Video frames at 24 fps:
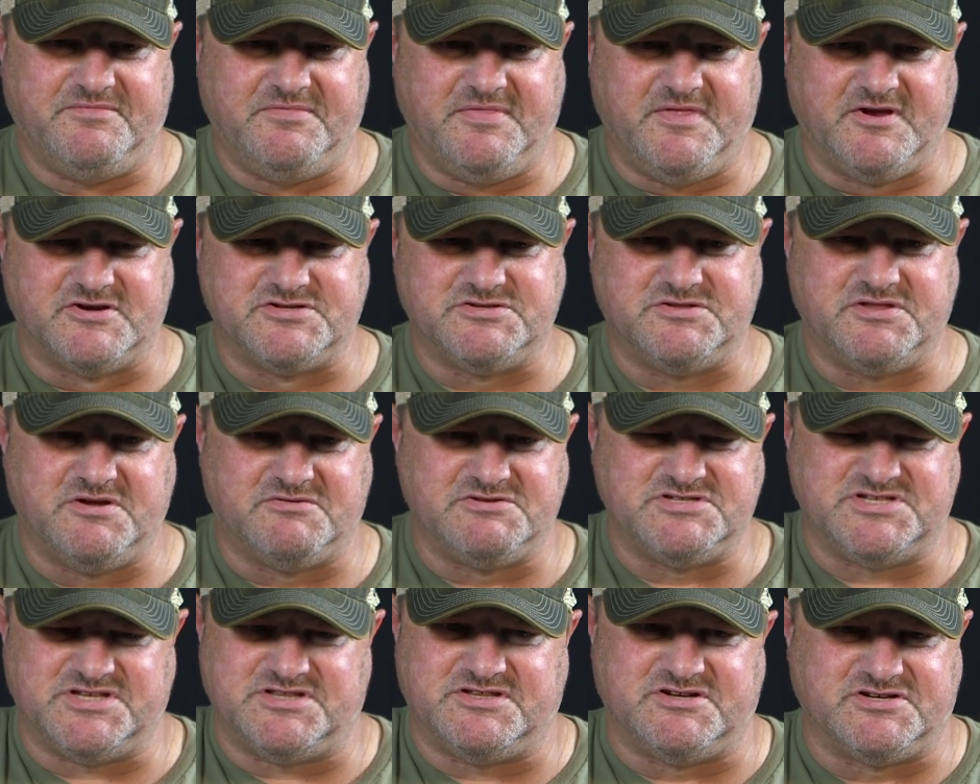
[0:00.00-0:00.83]

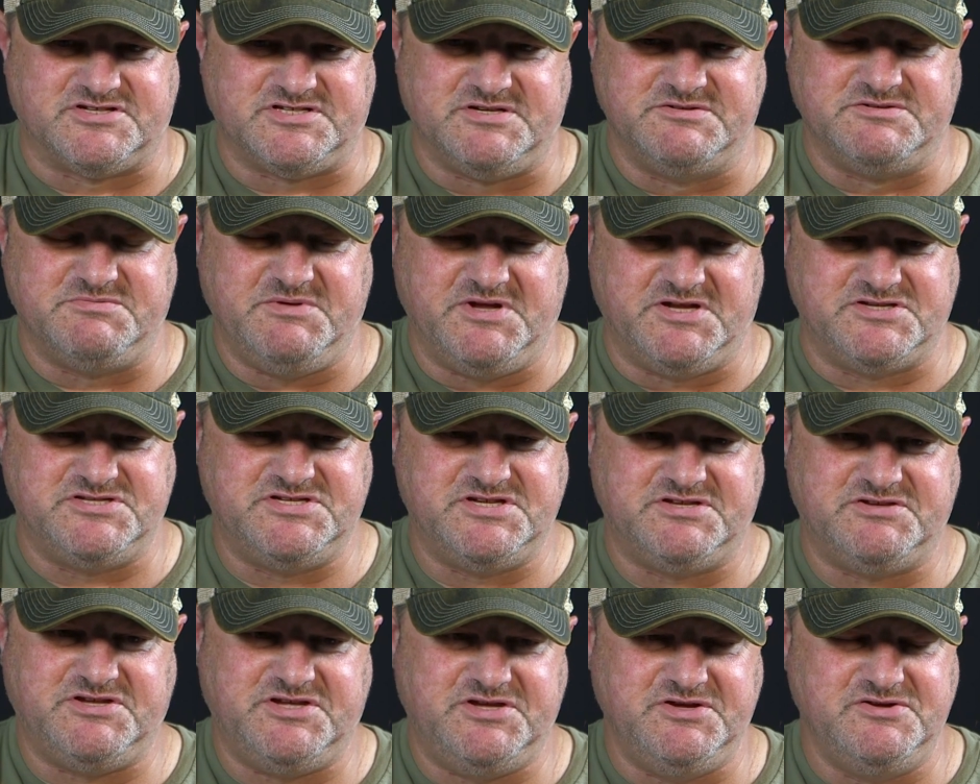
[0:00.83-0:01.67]
seems to be a
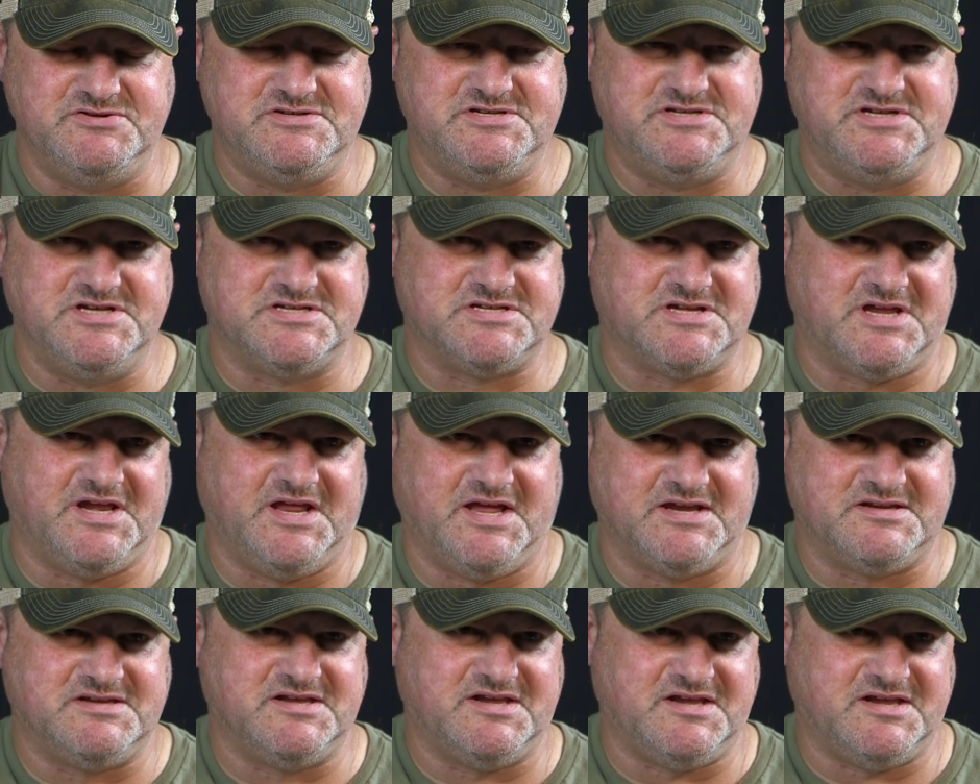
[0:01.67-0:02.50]
huge
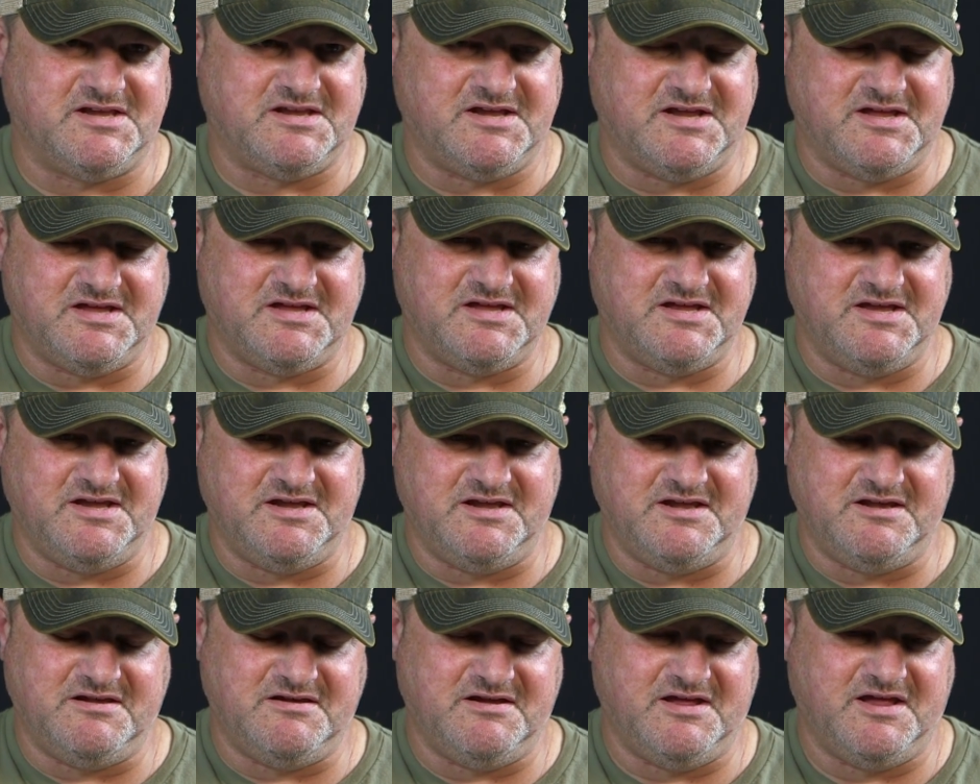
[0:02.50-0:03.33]
disconnect,
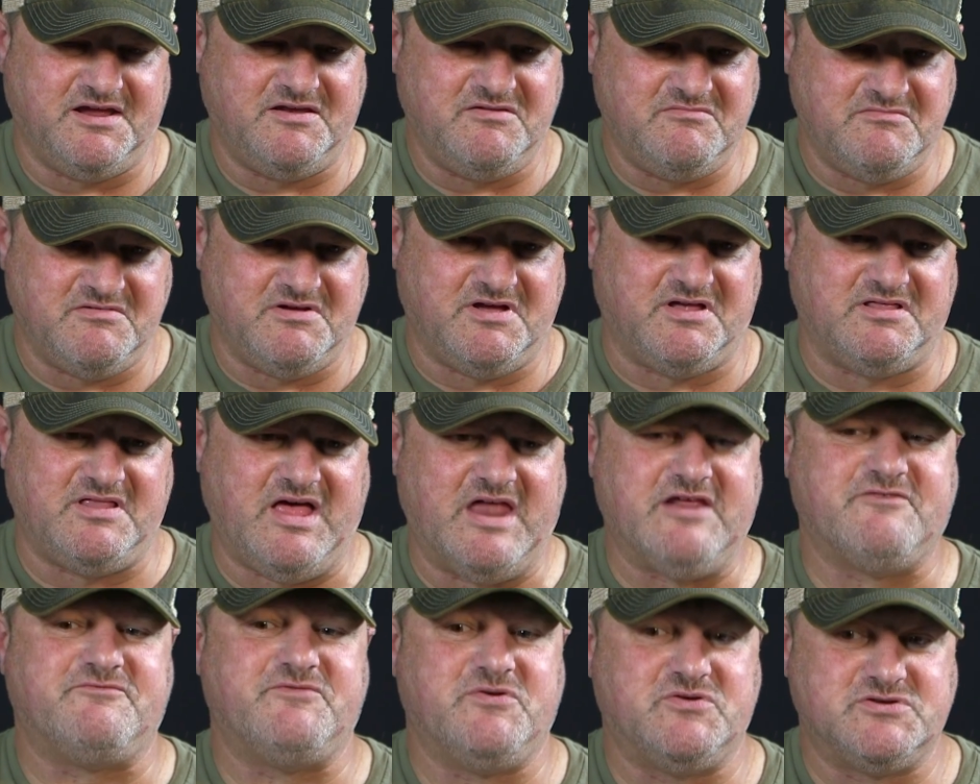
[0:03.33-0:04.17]
and a
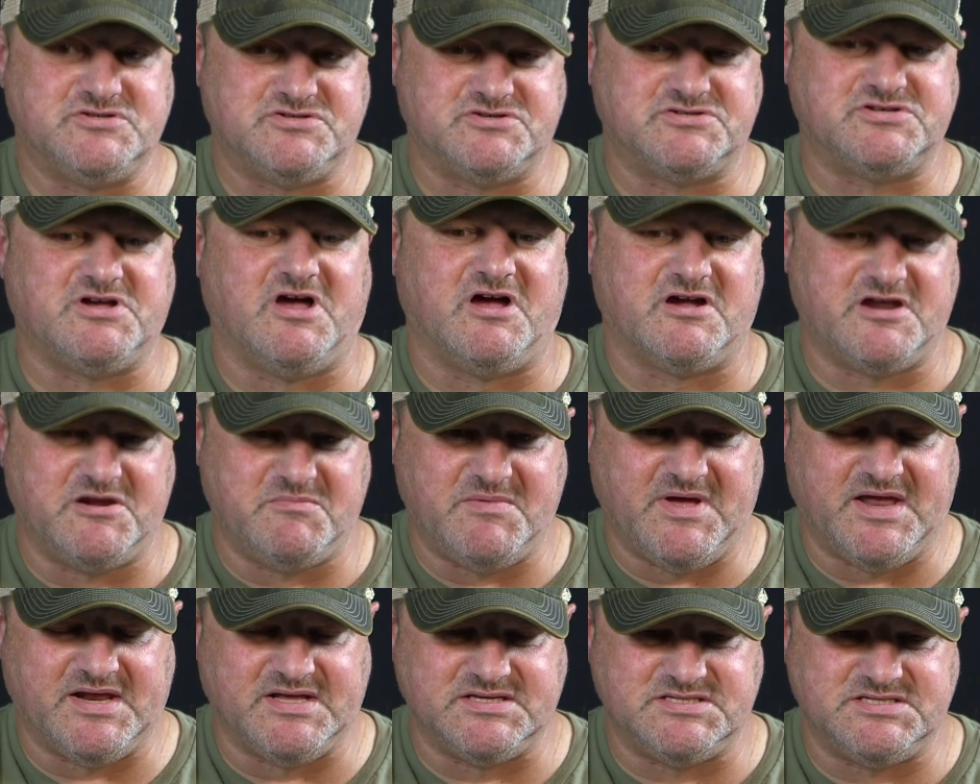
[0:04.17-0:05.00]
lot of folks are talking
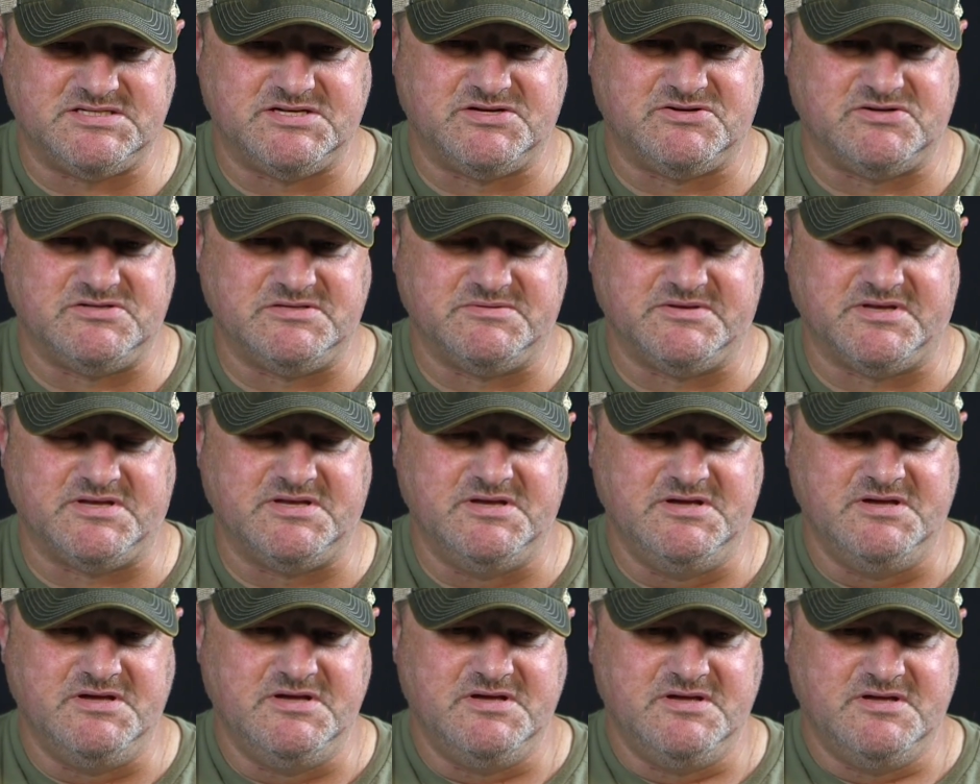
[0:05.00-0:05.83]
about it still,
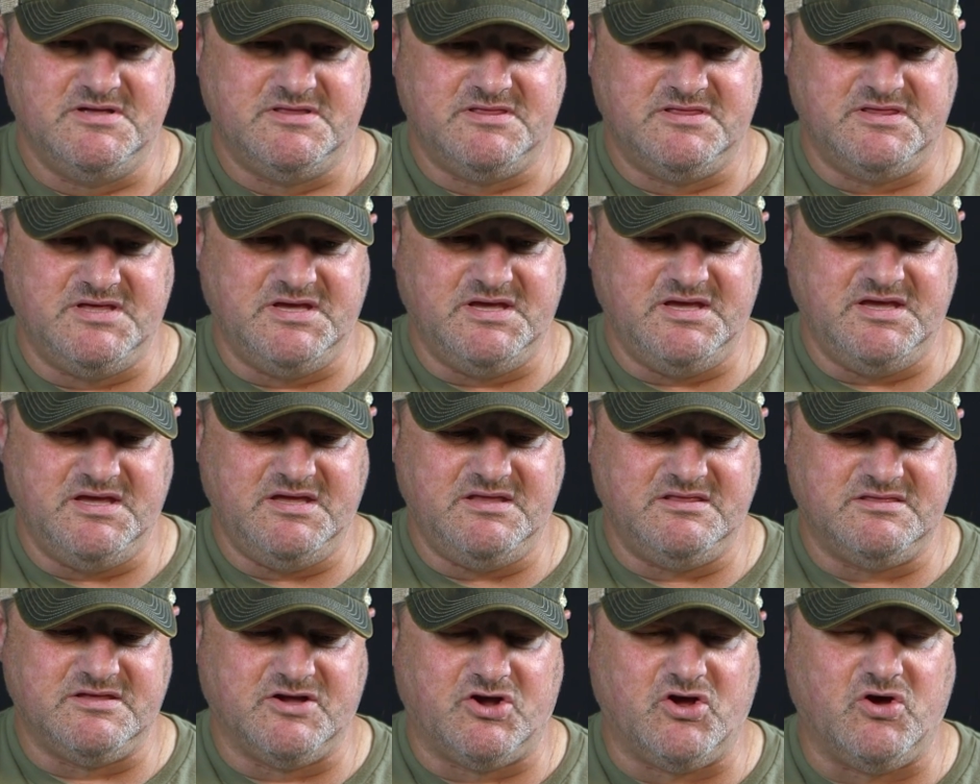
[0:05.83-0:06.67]

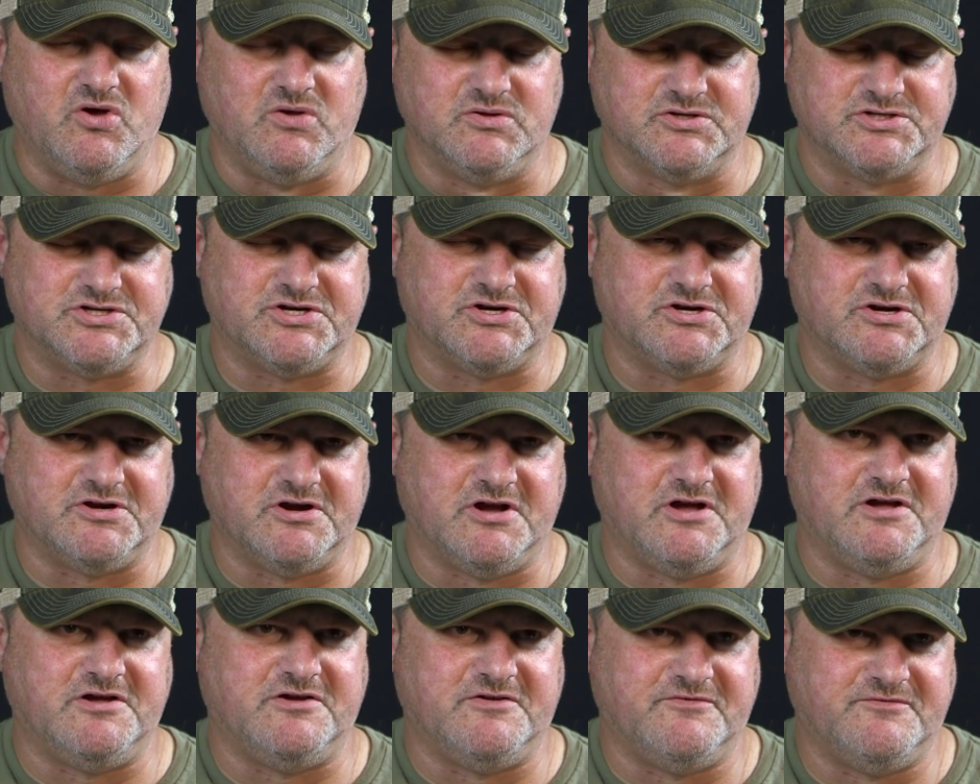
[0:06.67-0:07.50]
the culture
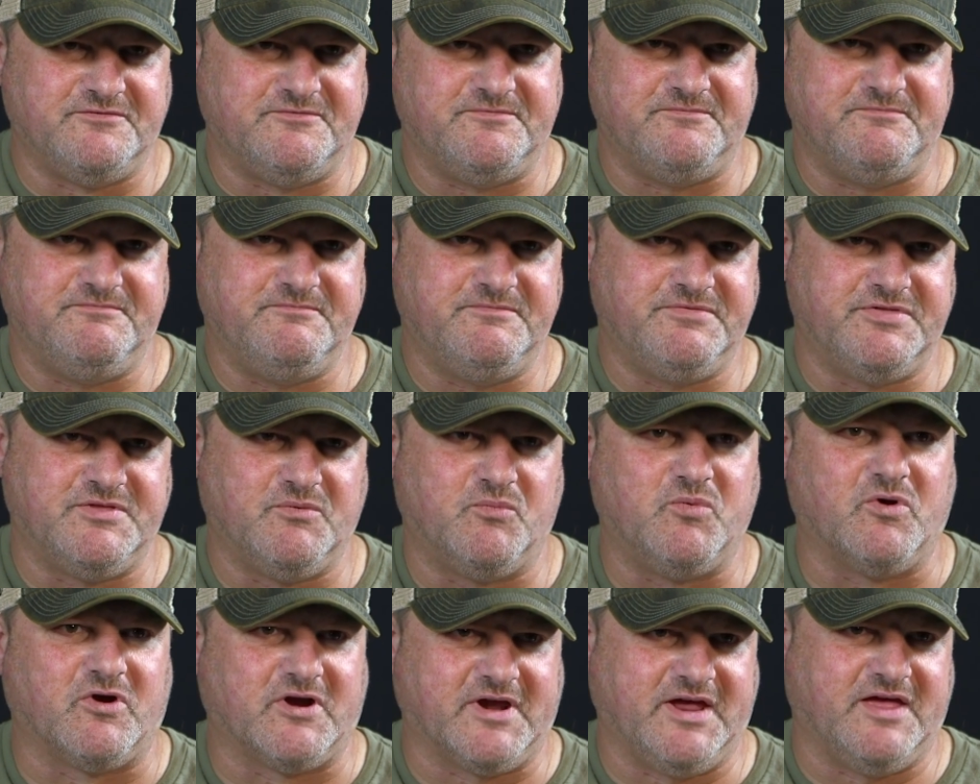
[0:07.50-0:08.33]
of the
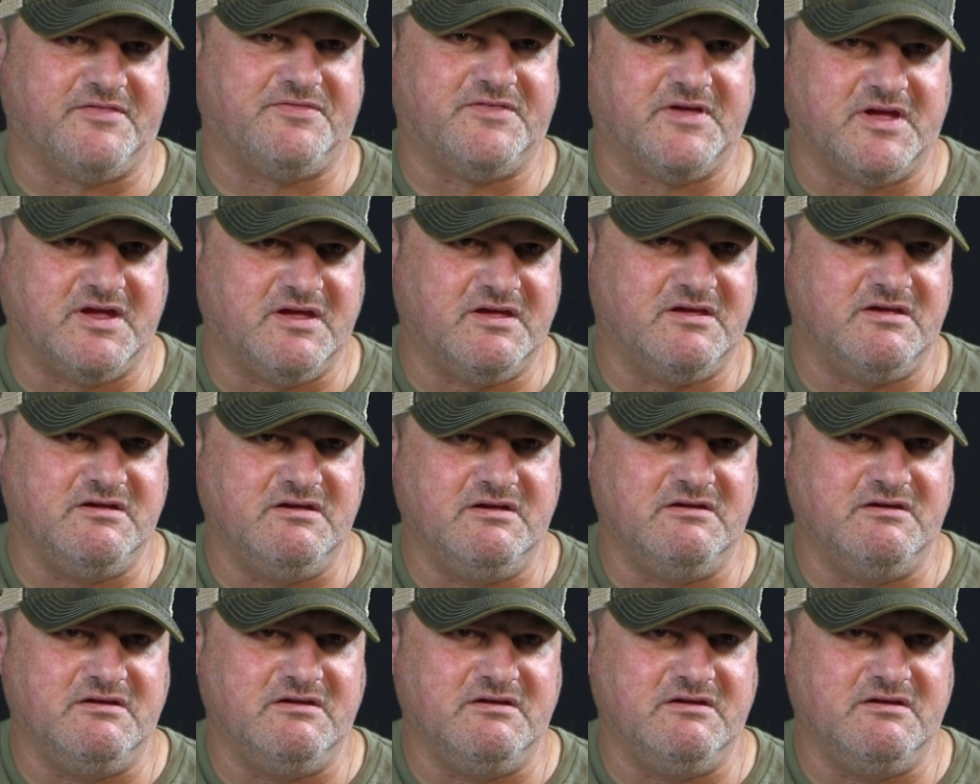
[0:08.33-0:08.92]
work ethic.